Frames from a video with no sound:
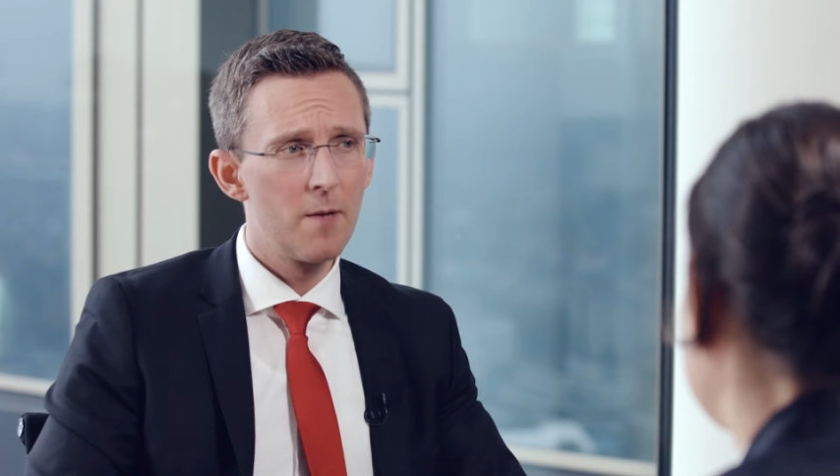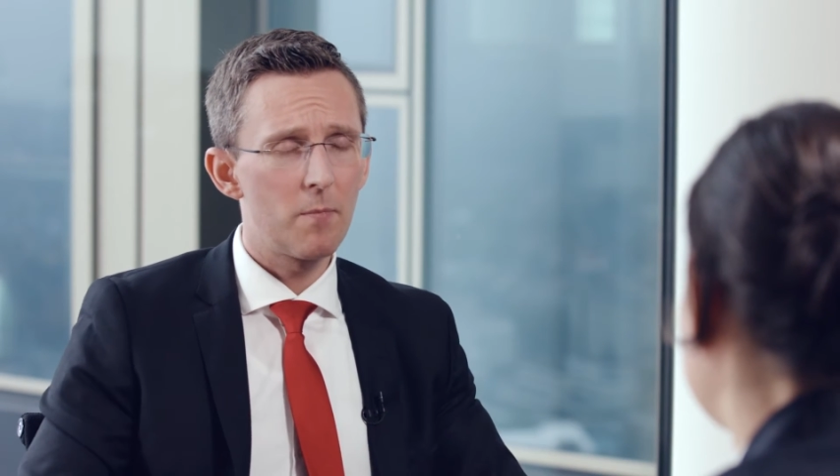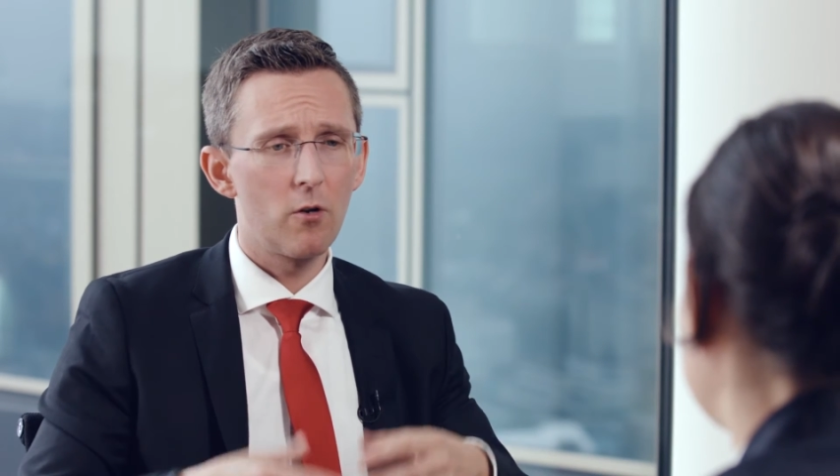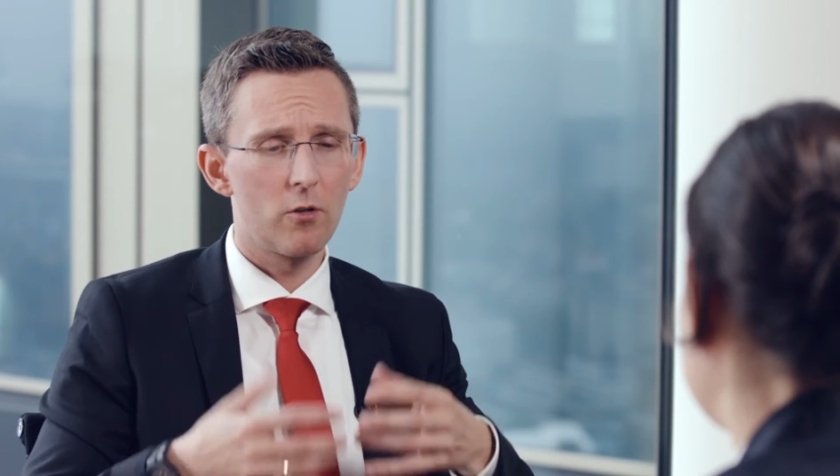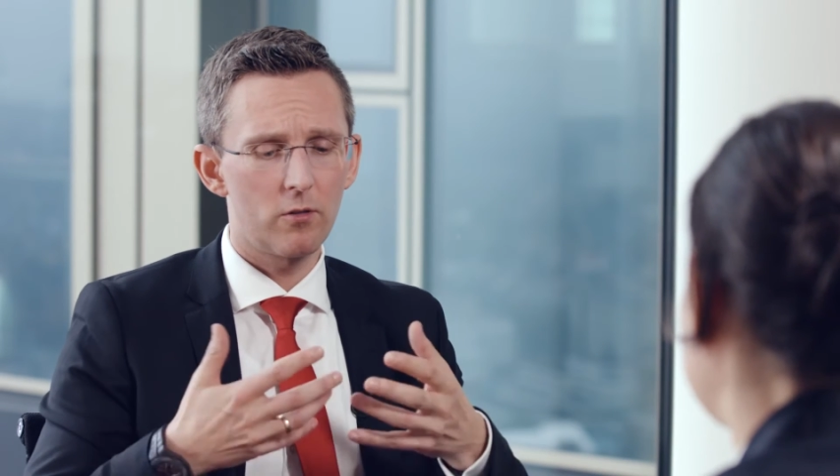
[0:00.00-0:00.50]

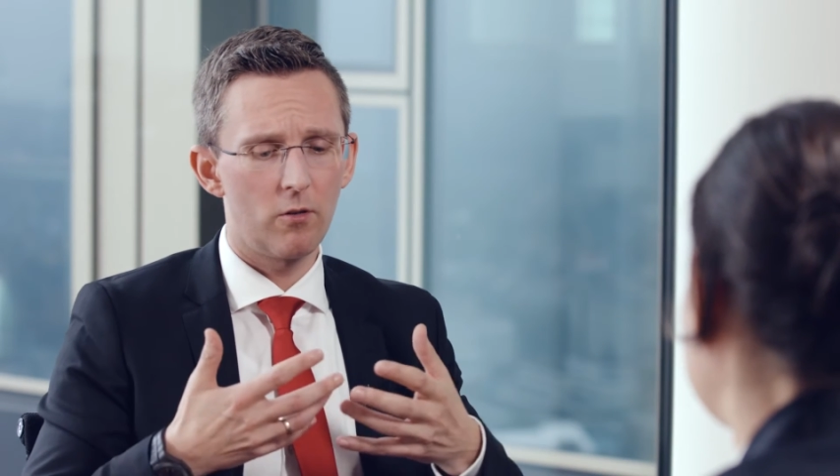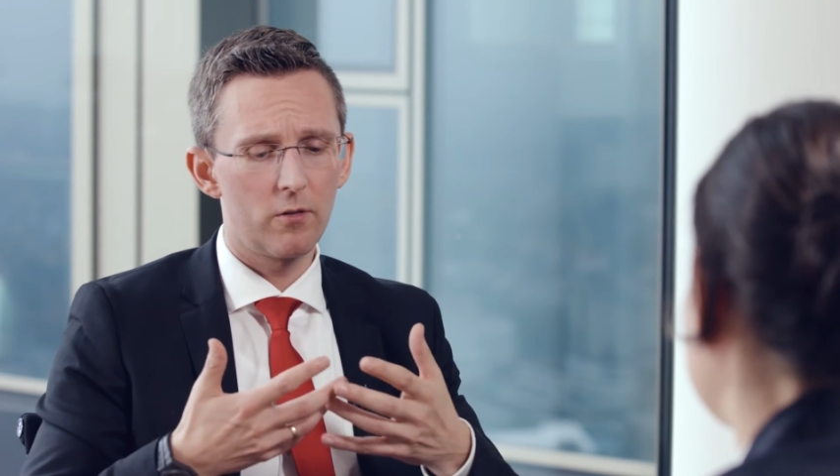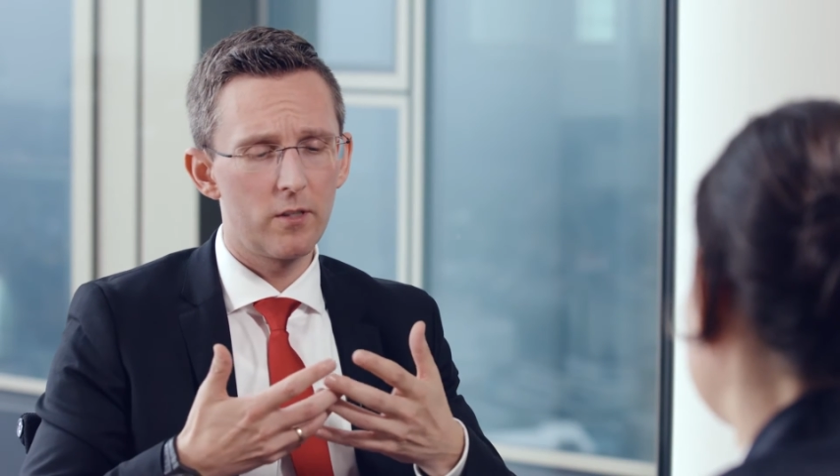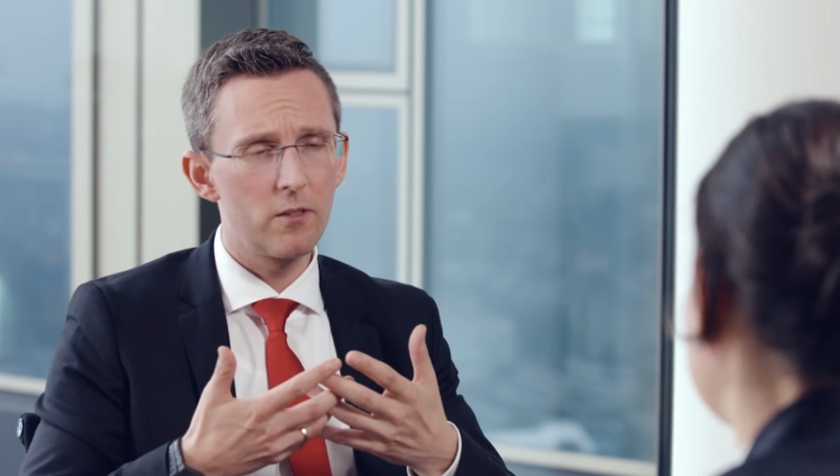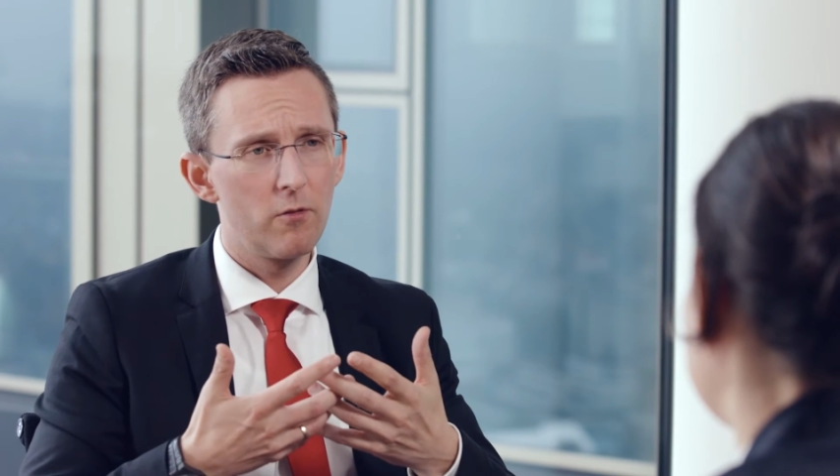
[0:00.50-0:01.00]
because all
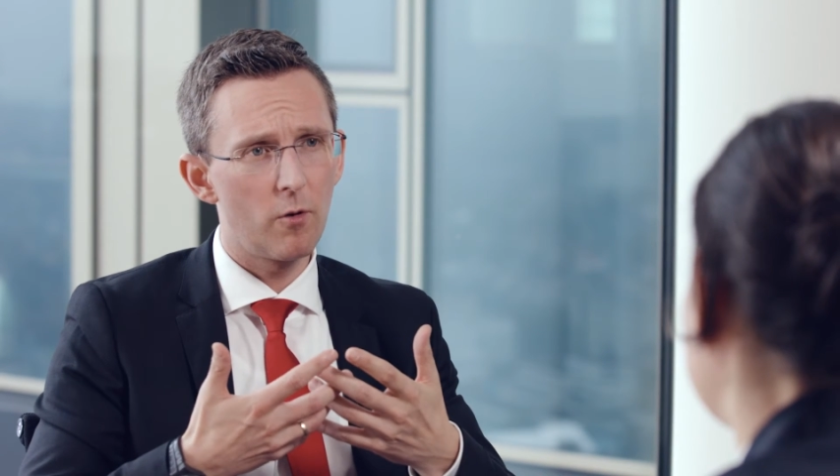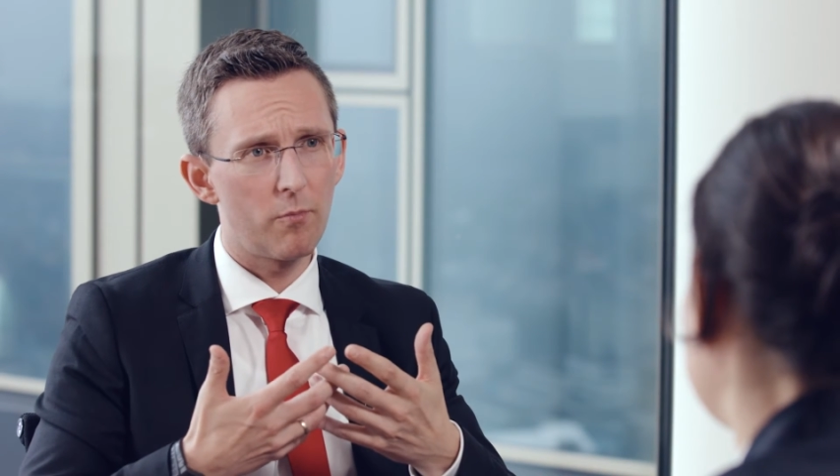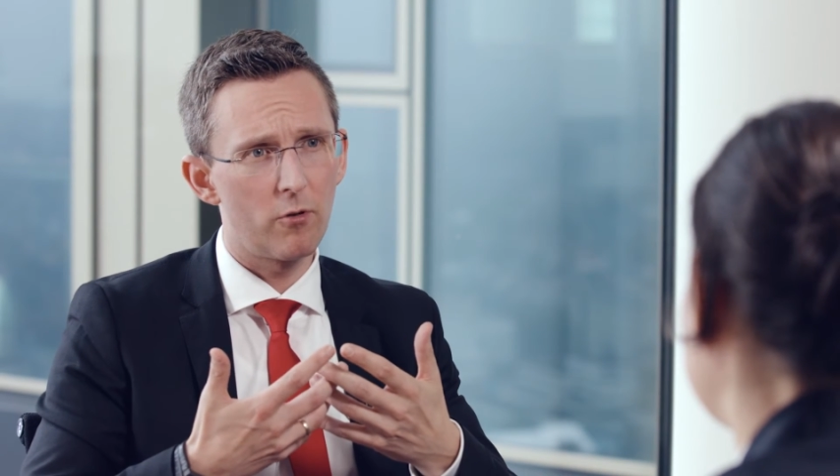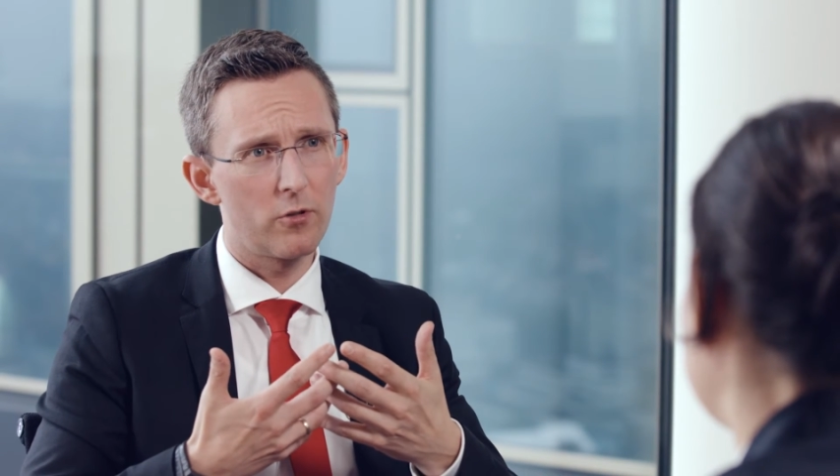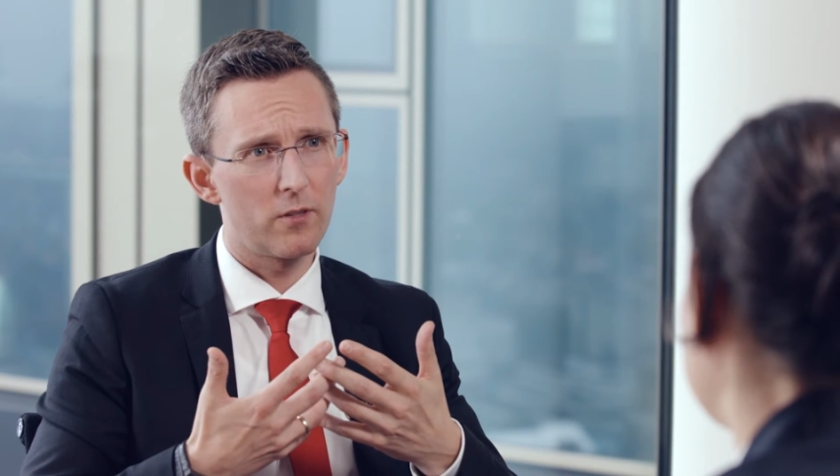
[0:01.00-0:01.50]
these new
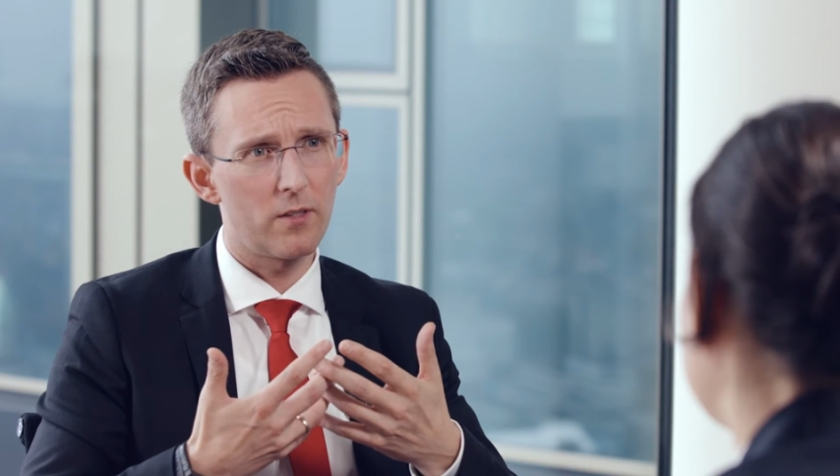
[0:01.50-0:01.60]
approaches